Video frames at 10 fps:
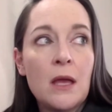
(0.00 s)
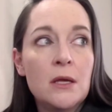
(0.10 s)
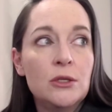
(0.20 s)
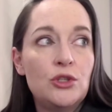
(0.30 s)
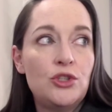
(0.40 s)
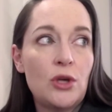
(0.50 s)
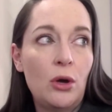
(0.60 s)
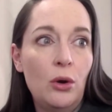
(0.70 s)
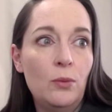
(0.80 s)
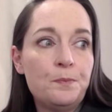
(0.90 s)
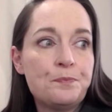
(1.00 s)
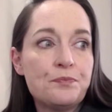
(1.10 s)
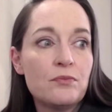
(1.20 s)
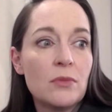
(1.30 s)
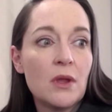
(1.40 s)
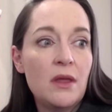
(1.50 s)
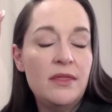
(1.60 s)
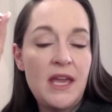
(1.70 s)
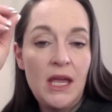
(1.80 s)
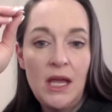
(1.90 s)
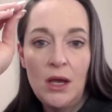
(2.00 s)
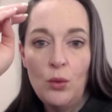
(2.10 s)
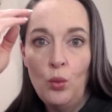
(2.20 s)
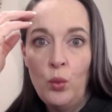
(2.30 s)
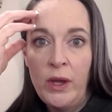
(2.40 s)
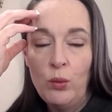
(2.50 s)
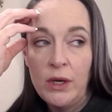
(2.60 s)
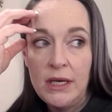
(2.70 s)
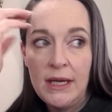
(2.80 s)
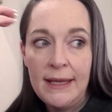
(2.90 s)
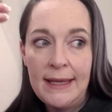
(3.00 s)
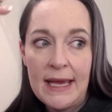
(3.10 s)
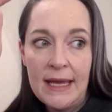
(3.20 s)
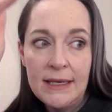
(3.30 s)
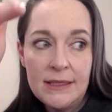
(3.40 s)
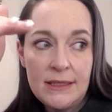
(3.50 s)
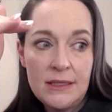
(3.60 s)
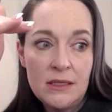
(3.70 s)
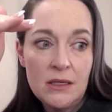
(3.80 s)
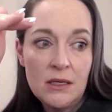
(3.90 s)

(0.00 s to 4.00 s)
So we would get